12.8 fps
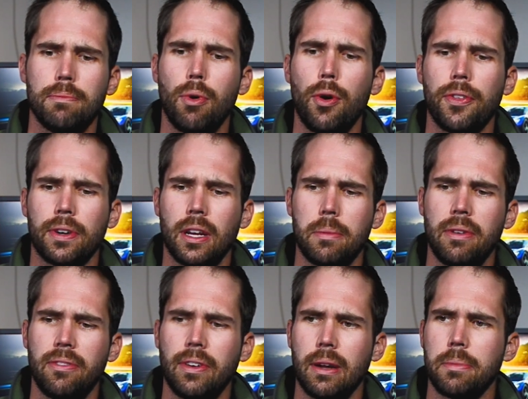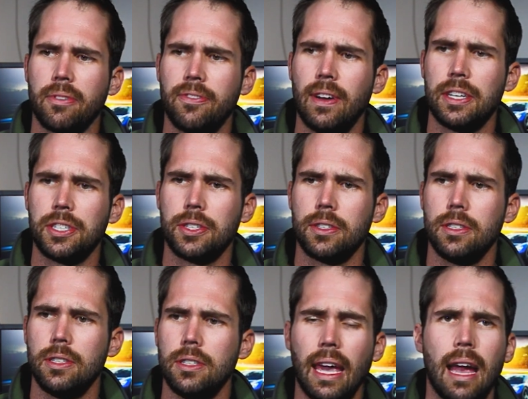Both are going to be very
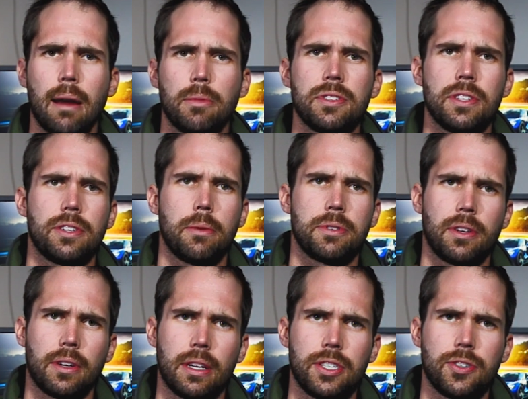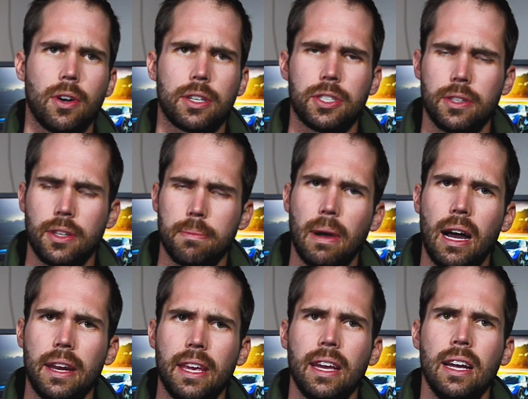professional cameras in terms of their construction, their
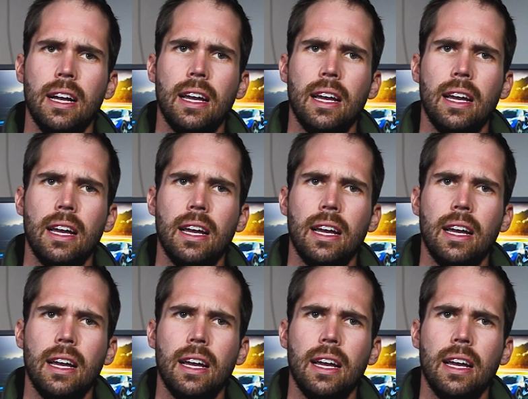body,